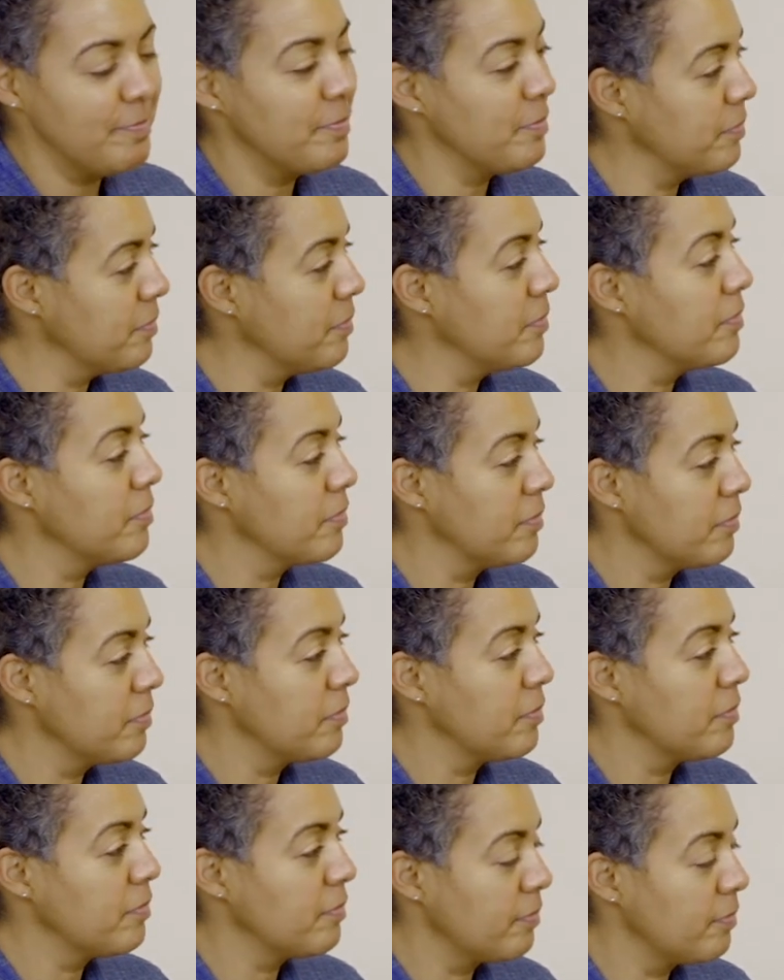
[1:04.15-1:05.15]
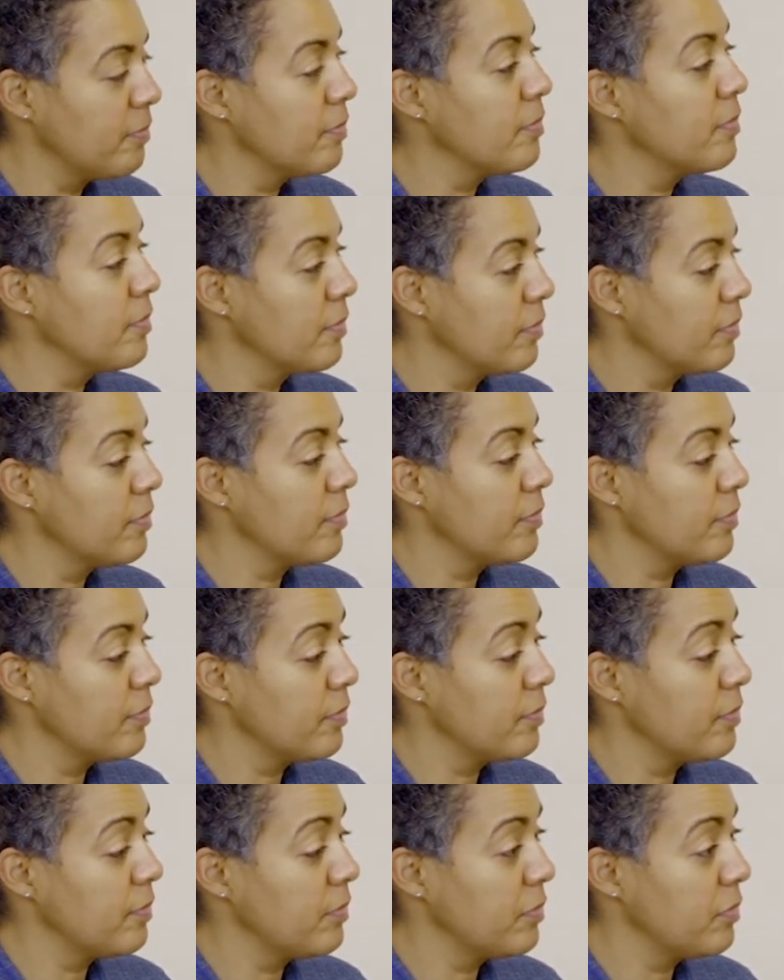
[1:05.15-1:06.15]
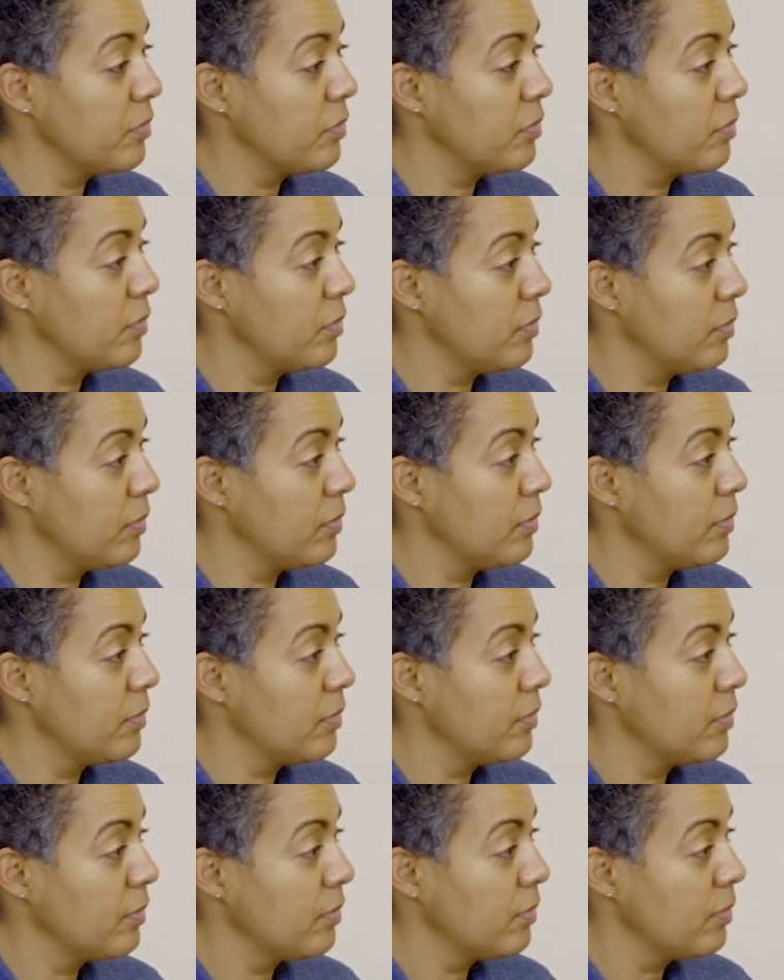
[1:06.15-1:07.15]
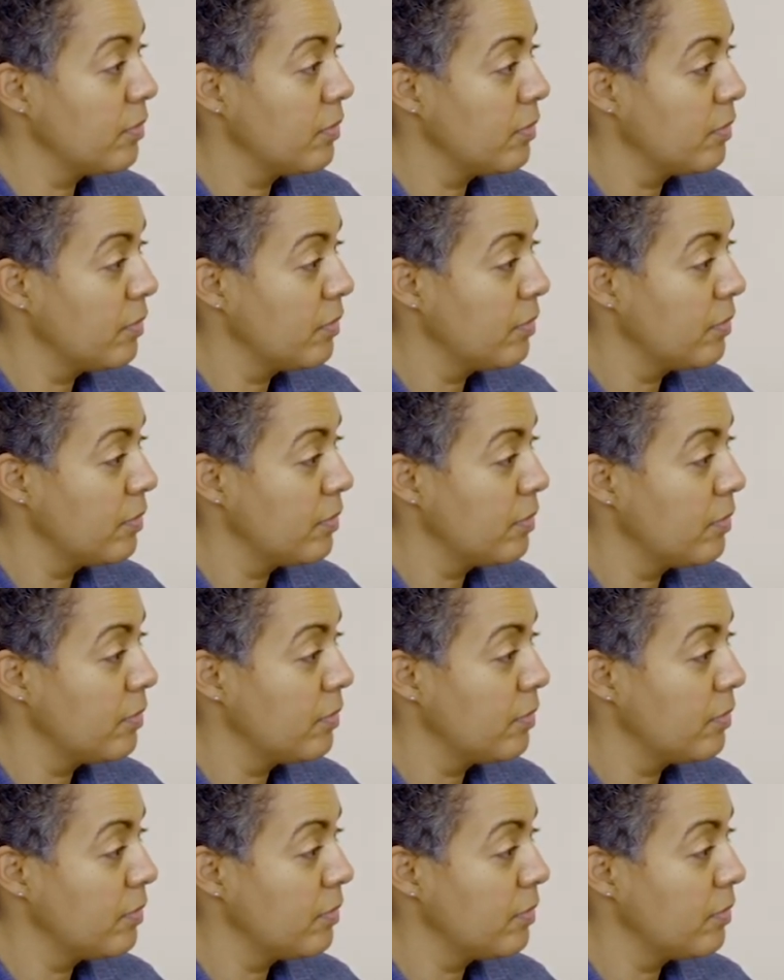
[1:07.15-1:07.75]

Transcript: [no speech]